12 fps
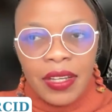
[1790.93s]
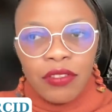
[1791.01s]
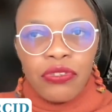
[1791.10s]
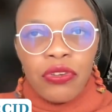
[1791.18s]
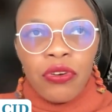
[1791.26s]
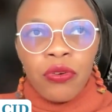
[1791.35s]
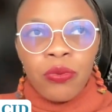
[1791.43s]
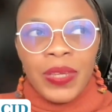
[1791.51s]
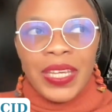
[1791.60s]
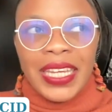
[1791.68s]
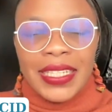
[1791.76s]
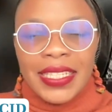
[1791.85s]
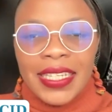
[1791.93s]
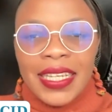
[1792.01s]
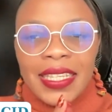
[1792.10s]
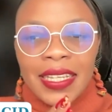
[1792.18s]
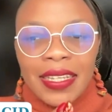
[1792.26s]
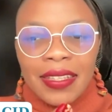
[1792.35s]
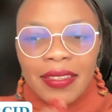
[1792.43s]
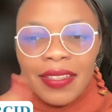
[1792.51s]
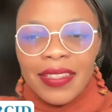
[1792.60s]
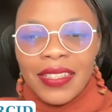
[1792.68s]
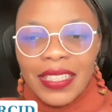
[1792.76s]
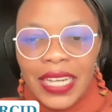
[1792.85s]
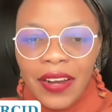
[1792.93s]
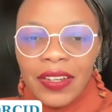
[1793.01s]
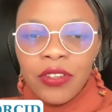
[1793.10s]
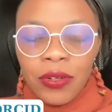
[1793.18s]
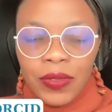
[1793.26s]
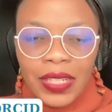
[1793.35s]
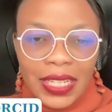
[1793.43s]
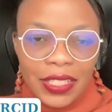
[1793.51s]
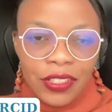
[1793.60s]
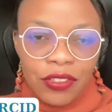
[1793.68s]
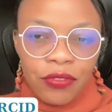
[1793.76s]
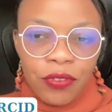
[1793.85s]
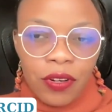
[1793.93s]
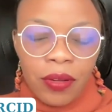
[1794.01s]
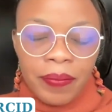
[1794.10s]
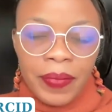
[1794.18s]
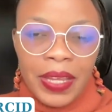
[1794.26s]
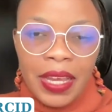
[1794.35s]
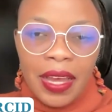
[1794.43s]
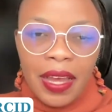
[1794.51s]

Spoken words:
So we can see there's a direct correlation from